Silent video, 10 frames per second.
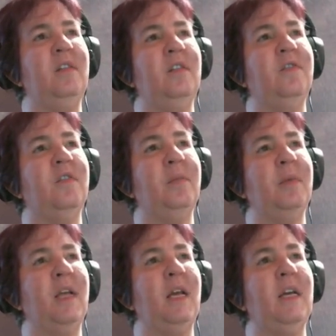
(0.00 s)
Use
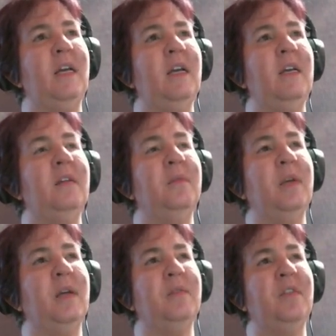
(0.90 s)
formula A again to bring
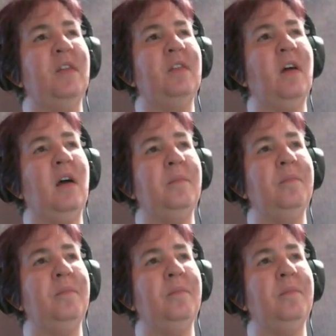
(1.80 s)
it to the top.